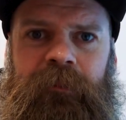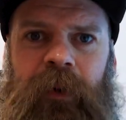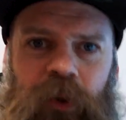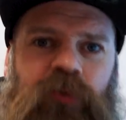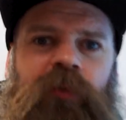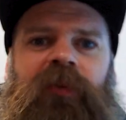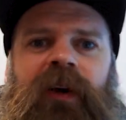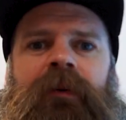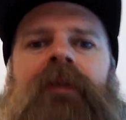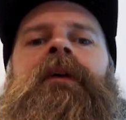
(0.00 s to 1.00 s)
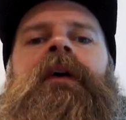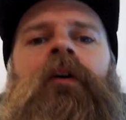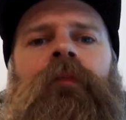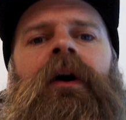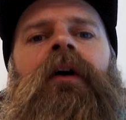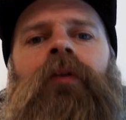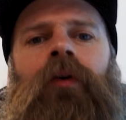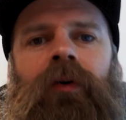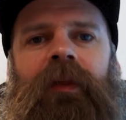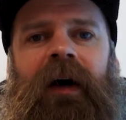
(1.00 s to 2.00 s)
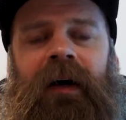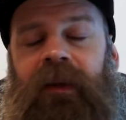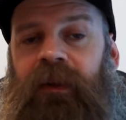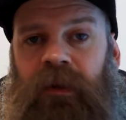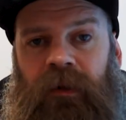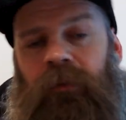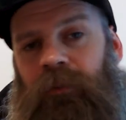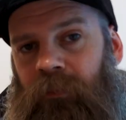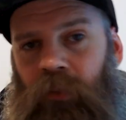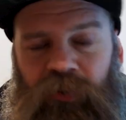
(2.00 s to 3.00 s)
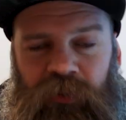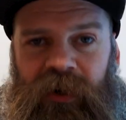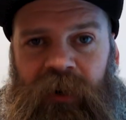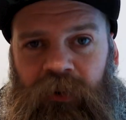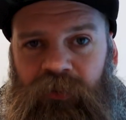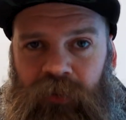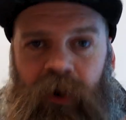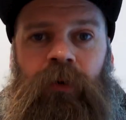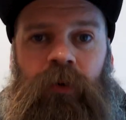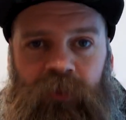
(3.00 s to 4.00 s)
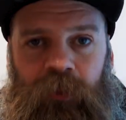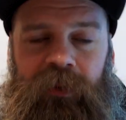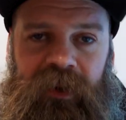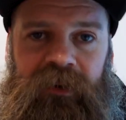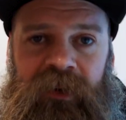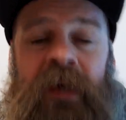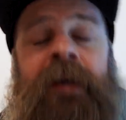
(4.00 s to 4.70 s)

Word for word: by you subscribing, help me unlock that, and more subscribers unlocks more things.